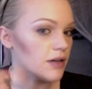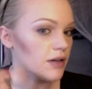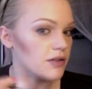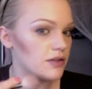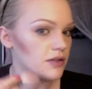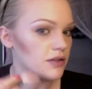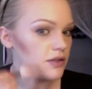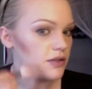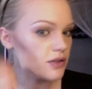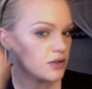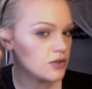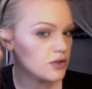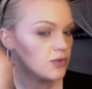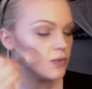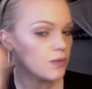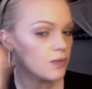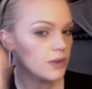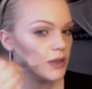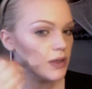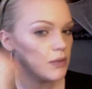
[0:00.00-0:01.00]
are
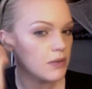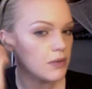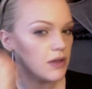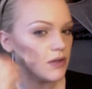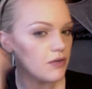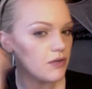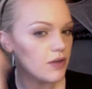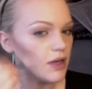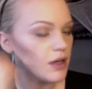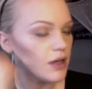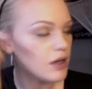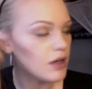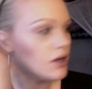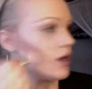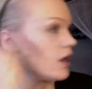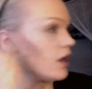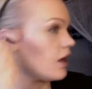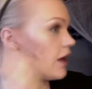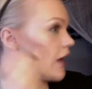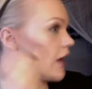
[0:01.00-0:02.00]
extremely fit
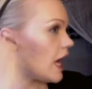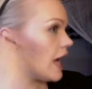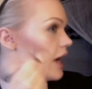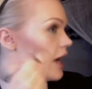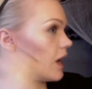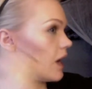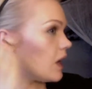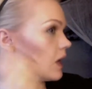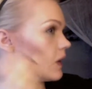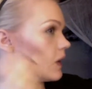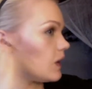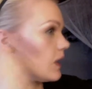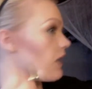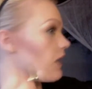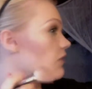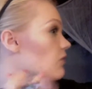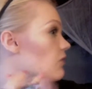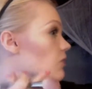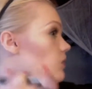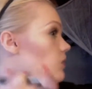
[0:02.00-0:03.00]
and they have
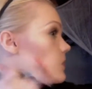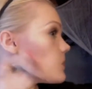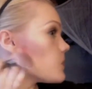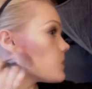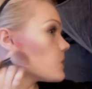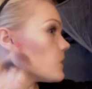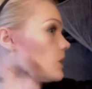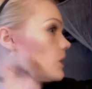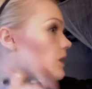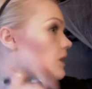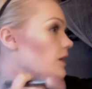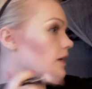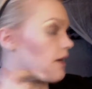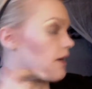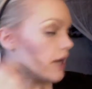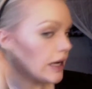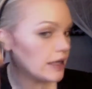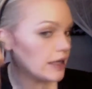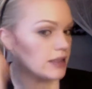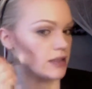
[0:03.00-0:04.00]
really
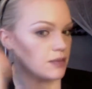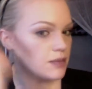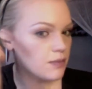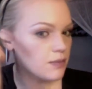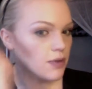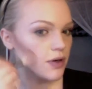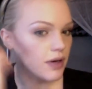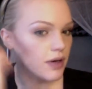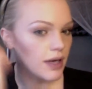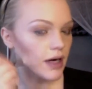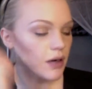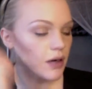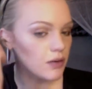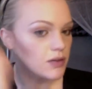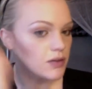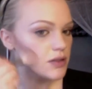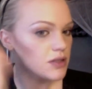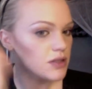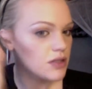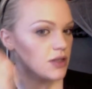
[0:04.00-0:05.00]
nice
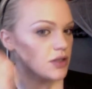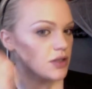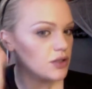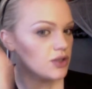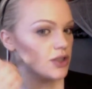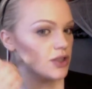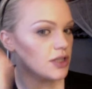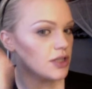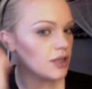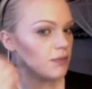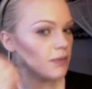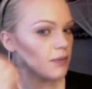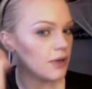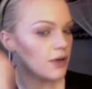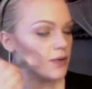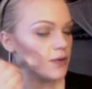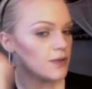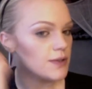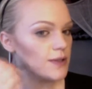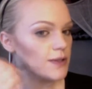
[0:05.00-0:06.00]
pronounced
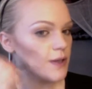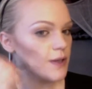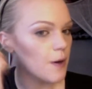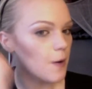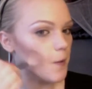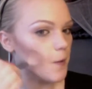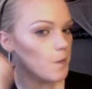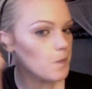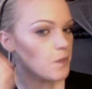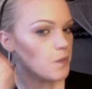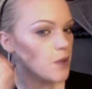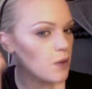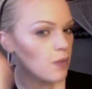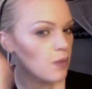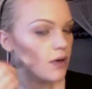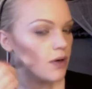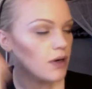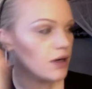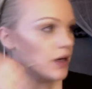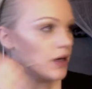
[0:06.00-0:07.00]
cheekbones. So
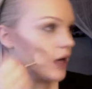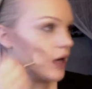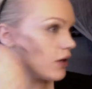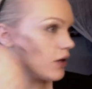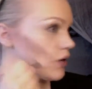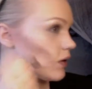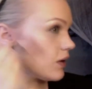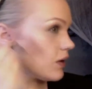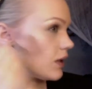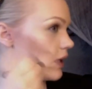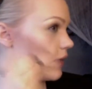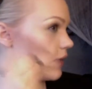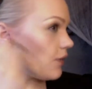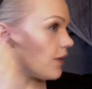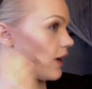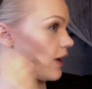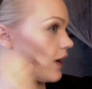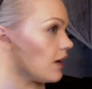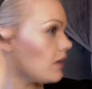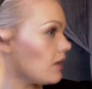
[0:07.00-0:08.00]
we're going to kind of create
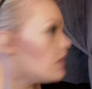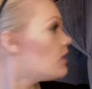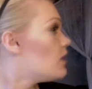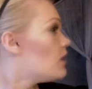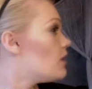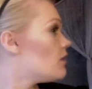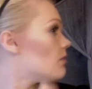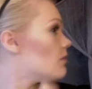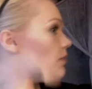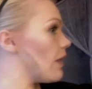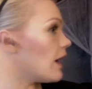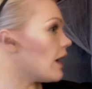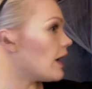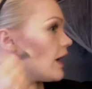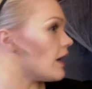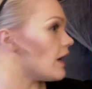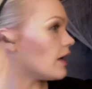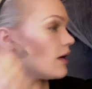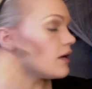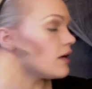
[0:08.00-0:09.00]
that by